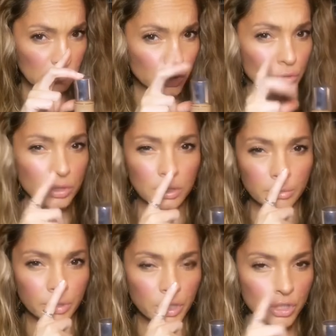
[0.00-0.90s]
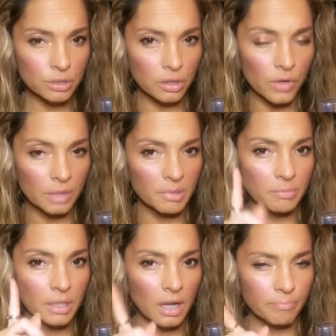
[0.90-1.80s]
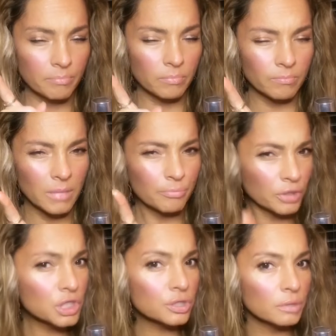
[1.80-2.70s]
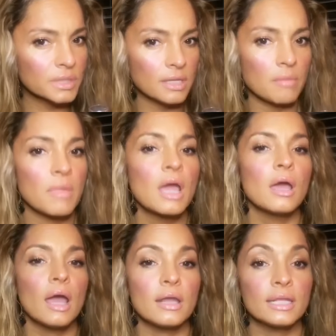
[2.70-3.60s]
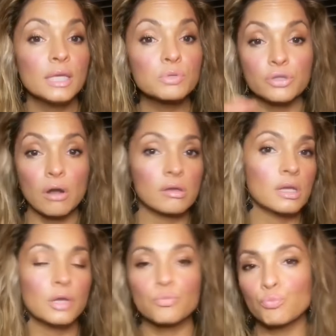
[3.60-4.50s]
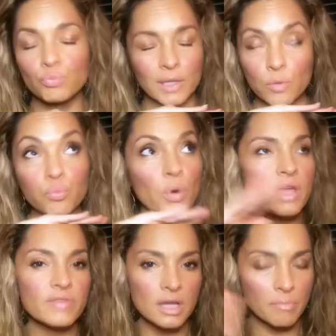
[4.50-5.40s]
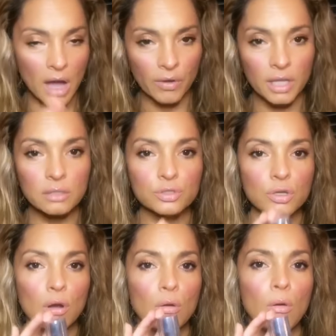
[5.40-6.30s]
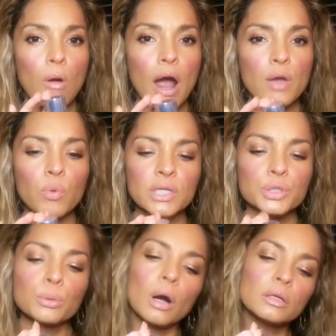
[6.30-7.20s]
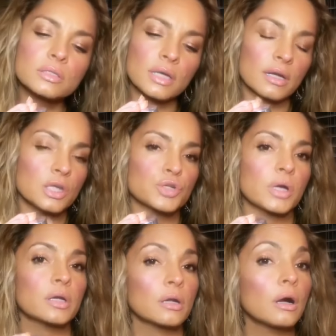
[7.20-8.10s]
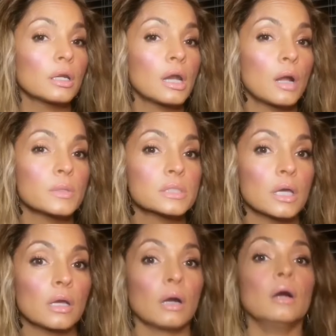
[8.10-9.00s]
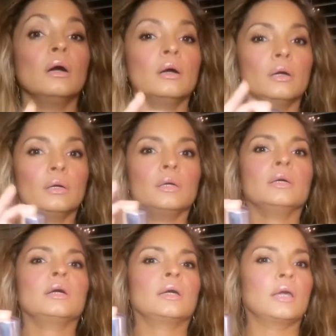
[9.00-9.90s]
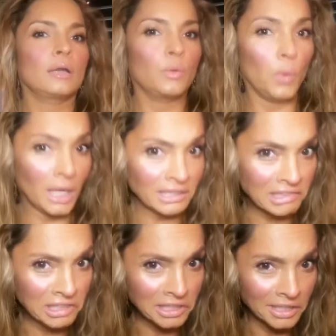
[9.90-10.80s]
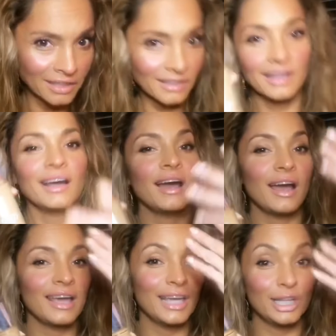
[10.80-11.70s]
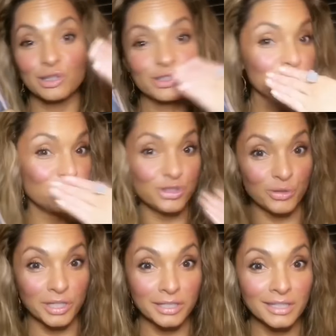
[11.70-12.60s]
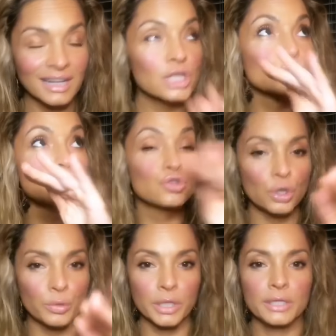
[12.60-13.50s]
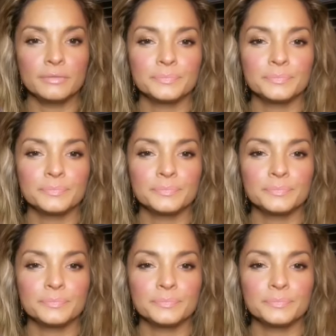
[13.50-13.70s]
Jordan Liberty, she'll correct me, but I'm pretty sure it was him. And he was talking and like raving about it. So I went to Ulta and I tried it on and I was like, what? It looked so good, so good.